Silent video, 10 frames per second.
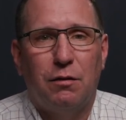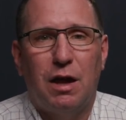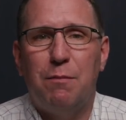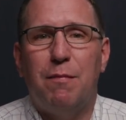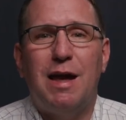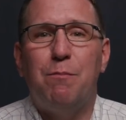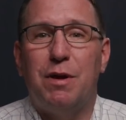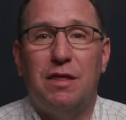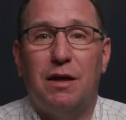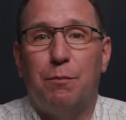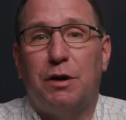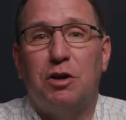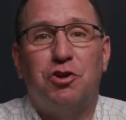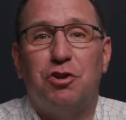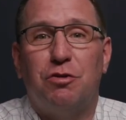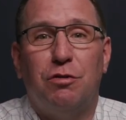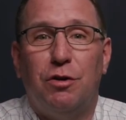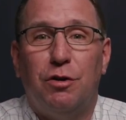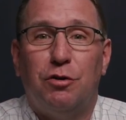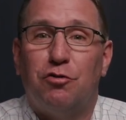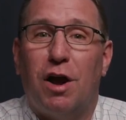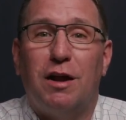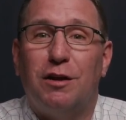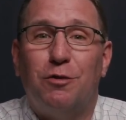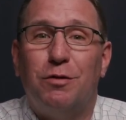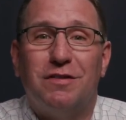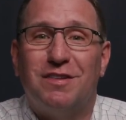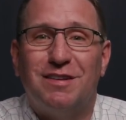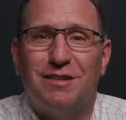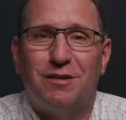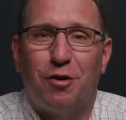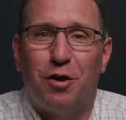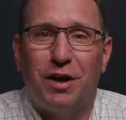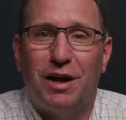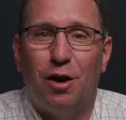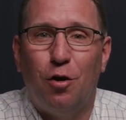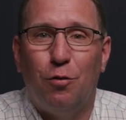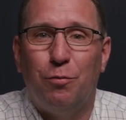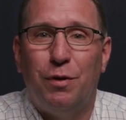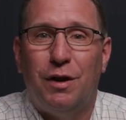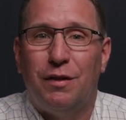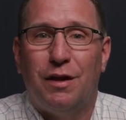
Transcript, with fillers: It may be that because you're trying to do this distance learning at home,